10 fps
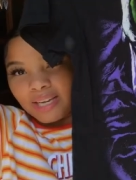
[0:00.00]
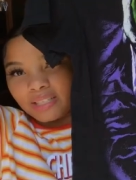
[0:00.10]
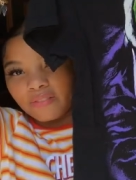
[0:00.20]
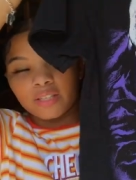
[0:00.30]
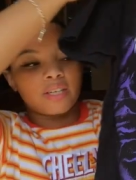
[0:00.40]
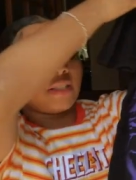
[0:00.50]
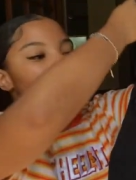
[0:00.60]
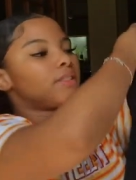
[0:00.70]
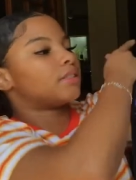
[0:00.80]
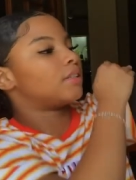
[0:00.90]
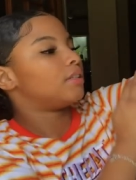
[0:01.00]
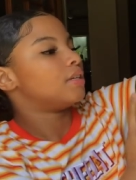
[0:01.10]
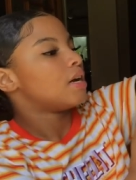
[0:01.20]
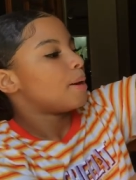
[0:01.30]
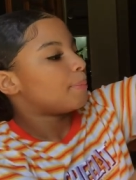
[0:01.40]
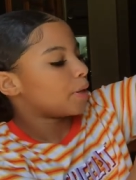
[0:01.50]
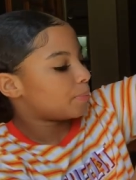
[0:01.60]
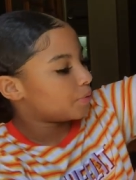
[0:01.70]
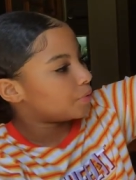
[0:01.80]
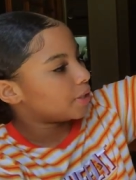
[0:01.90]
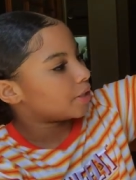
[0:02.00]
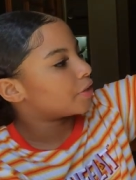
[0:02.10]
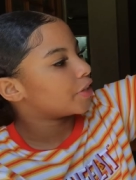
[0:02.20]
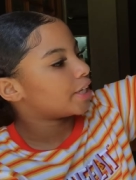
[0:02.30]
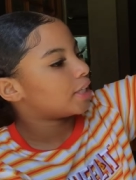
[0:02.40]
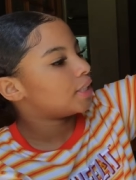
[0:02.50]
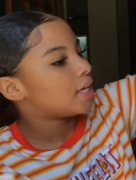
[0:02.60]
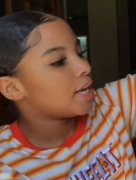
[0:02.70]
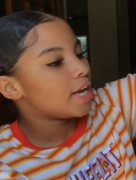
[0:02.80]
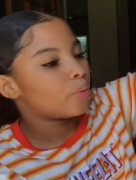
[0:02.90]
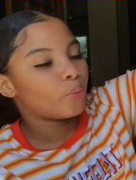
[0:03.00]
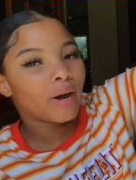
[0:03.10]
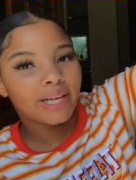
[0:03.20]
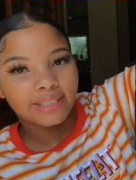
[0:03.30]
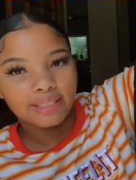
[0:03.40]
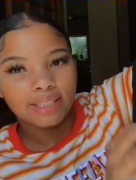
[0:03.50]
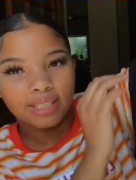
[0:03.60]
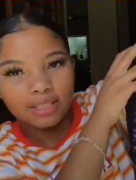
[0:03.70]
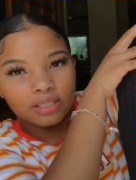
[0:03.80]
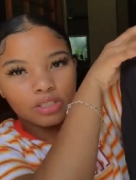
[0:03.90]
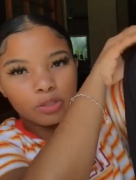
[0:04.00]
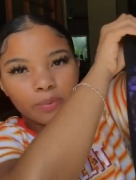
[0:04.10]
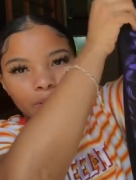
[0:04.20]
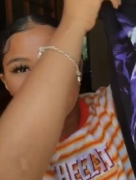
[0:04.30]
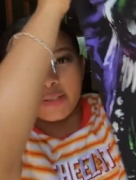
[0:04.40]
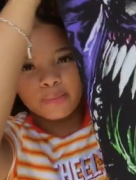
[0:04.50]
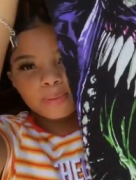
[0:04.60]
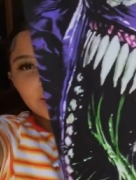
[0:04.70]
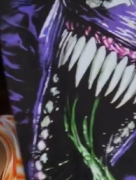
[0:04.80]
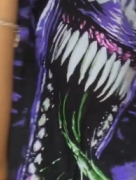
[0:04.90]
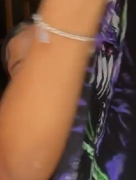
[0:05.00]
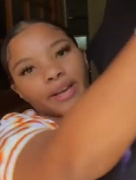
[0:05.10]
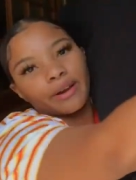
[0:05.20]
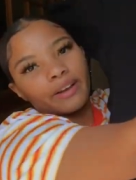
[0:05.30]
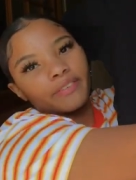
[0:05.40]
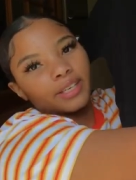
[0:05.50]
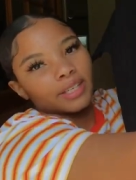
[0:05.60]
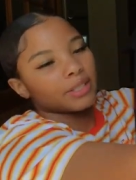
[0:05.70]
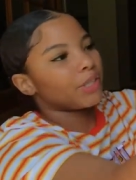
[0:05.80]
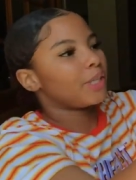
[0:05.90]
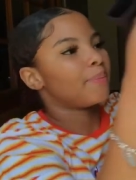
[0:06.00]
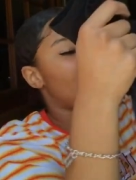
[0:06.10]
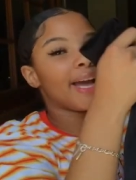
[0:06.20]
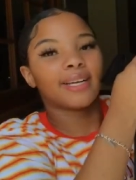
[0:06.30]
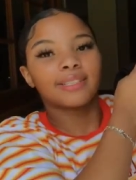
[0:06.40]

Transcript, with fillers: I love the colors, the purple and green and white. Super cute, plain black graphic, nothing on the back.